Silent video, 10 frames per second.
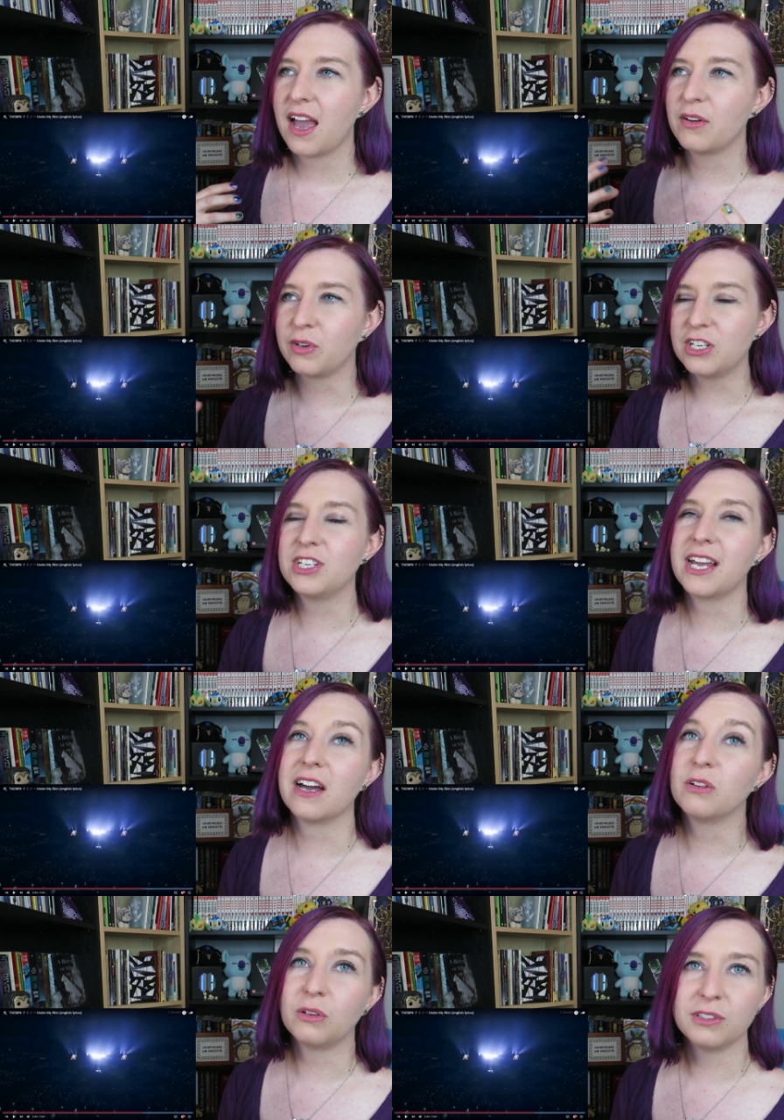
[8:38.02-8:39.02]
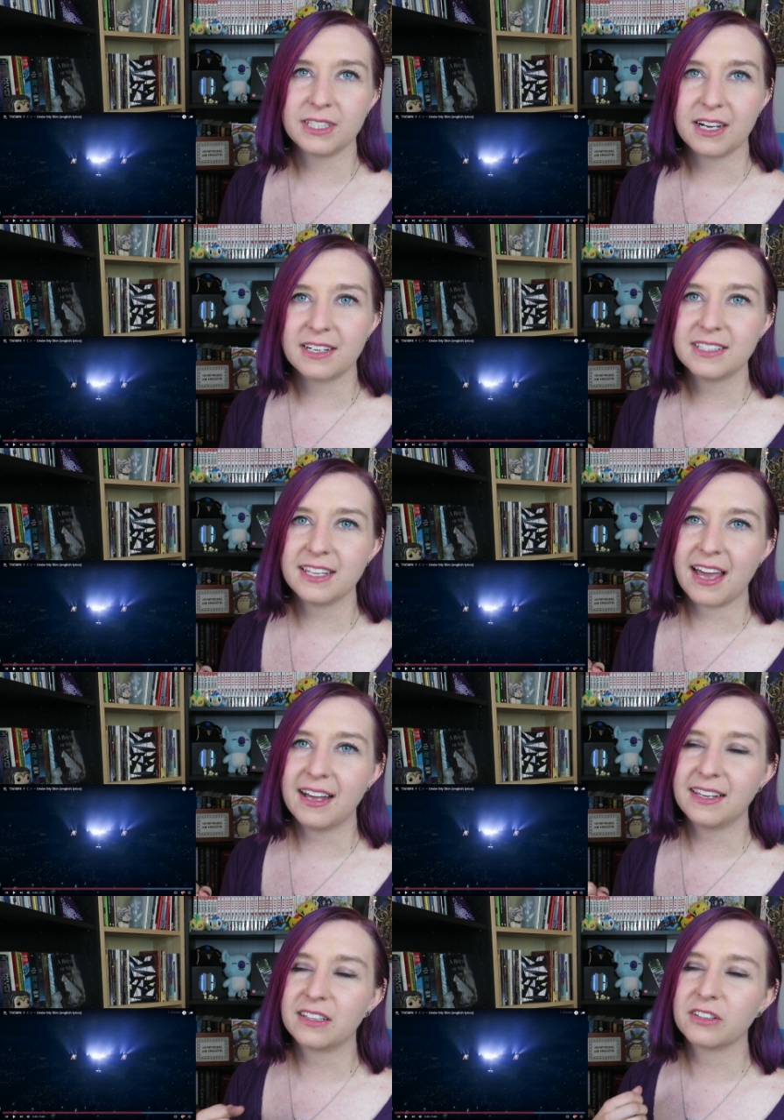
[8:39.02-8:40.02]
And reaching out and holding on to
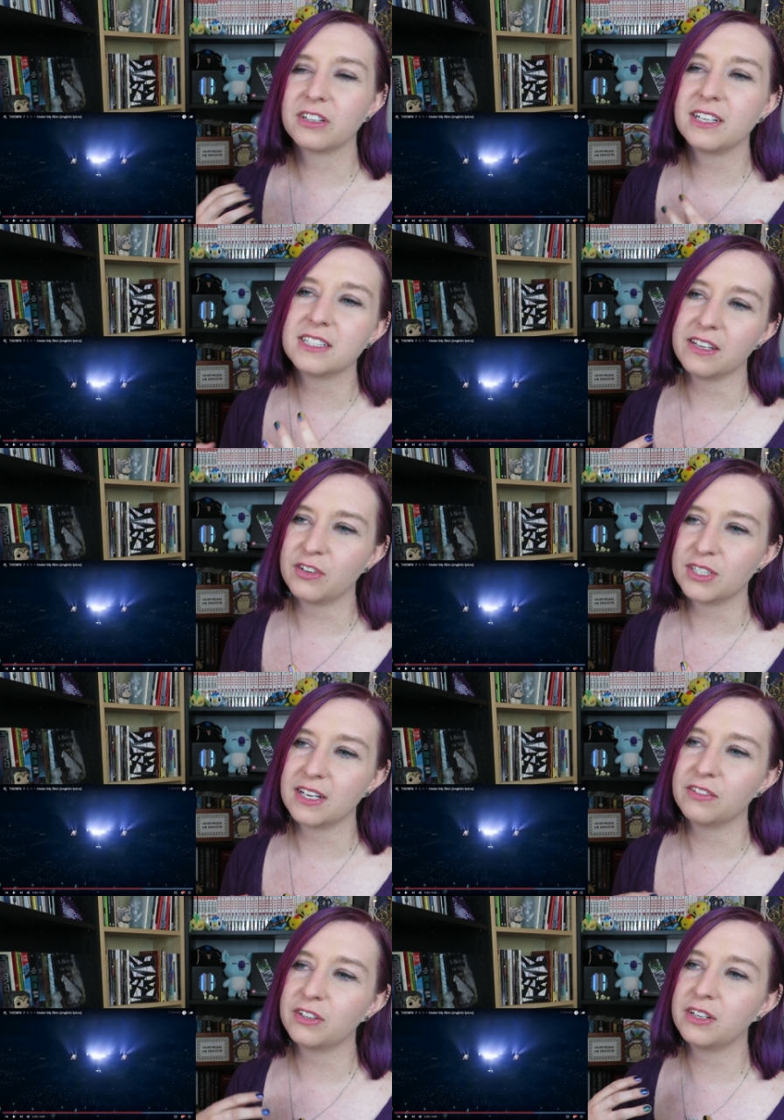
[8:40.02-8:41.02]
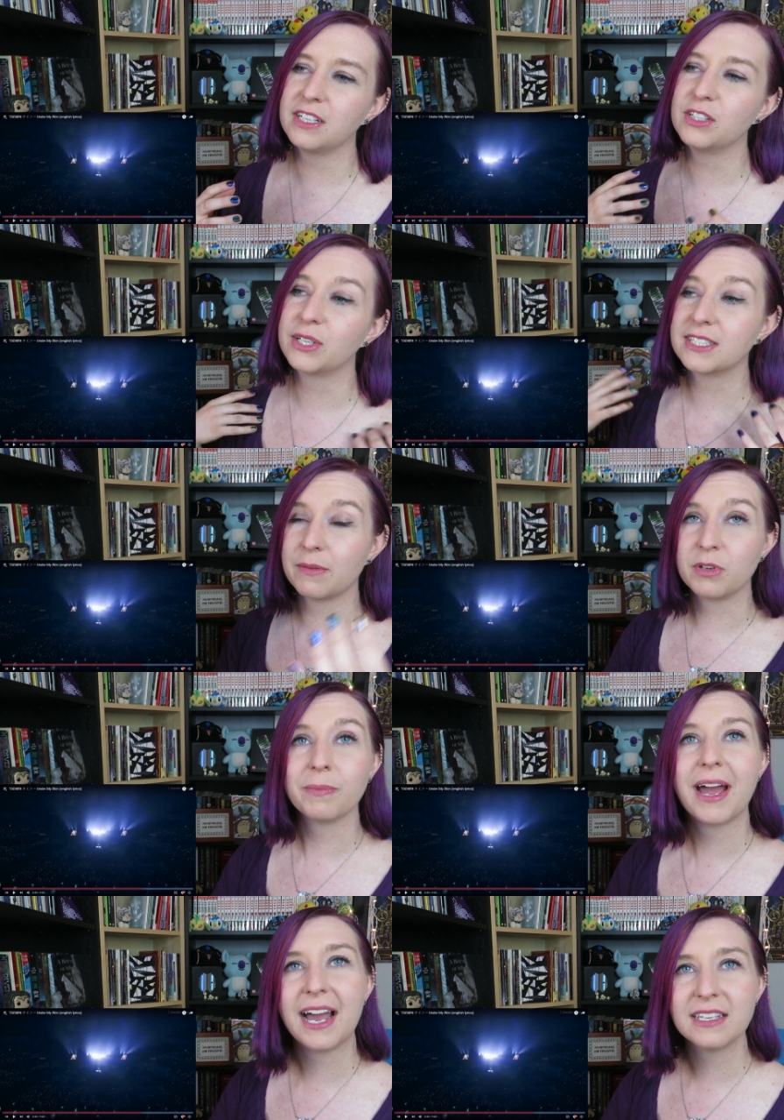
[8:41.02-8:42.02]
that, like learning to love yourself, learning to accept
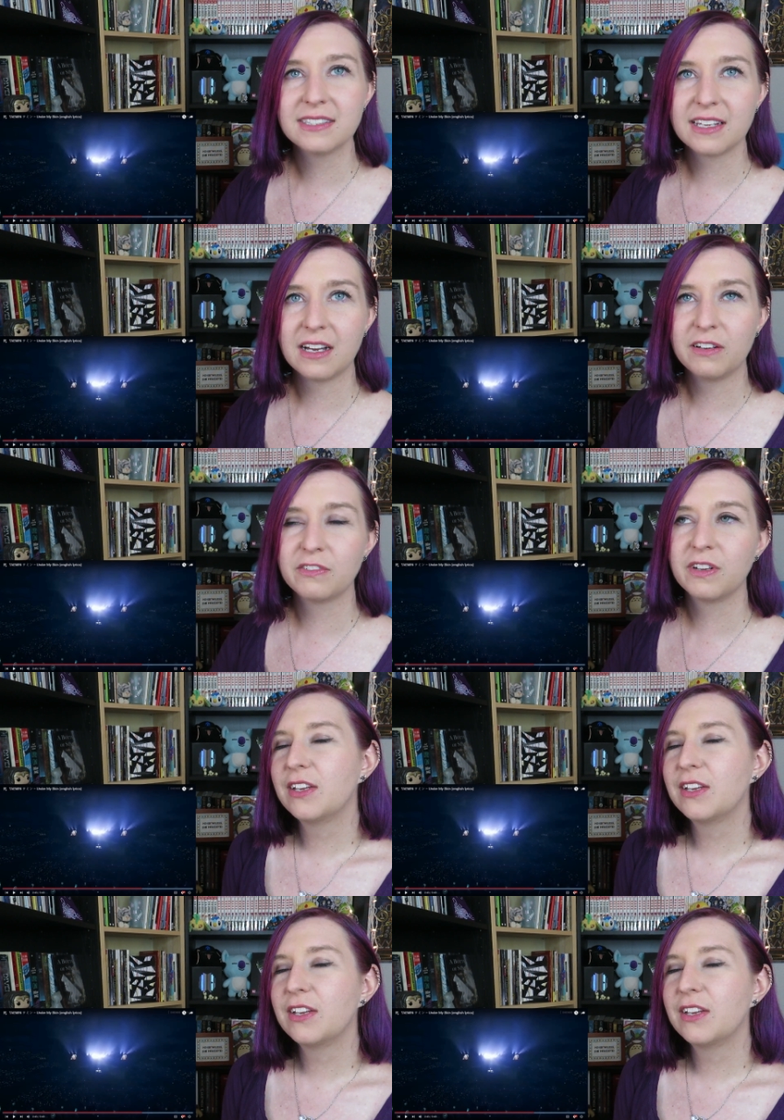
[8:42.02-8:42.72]
your past self.